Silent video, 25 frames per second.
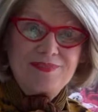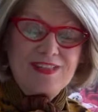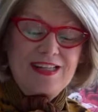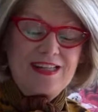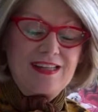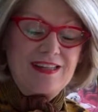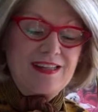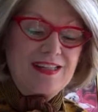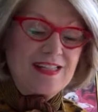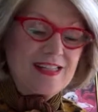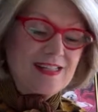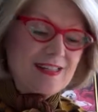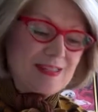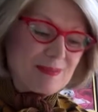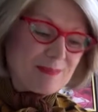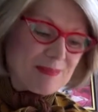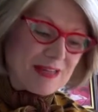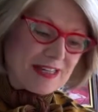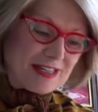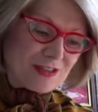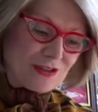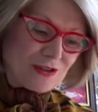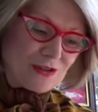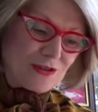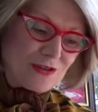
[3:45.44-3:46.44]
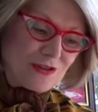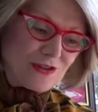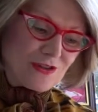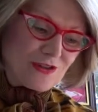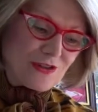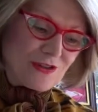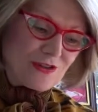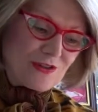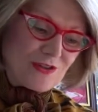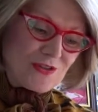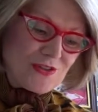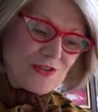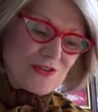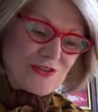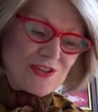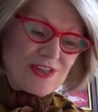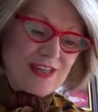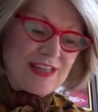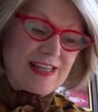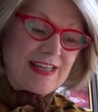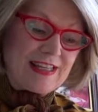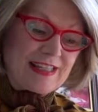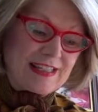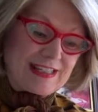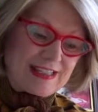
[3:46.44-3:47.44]
and these are my 2 dogs,
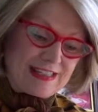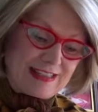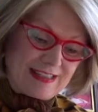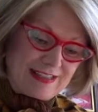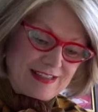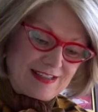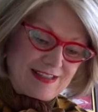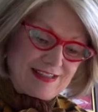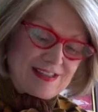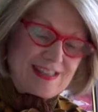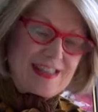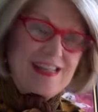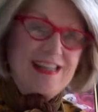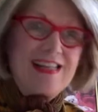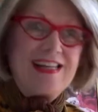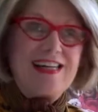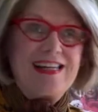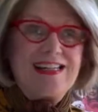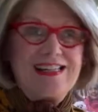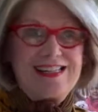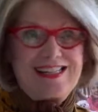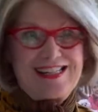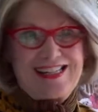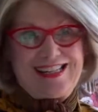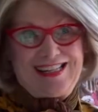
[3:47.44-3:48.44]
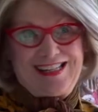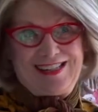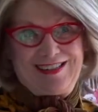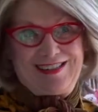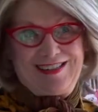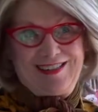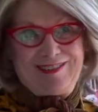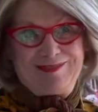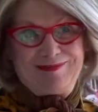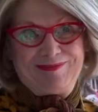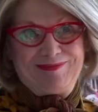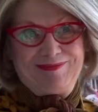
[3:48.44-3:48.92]
Callista and Tara.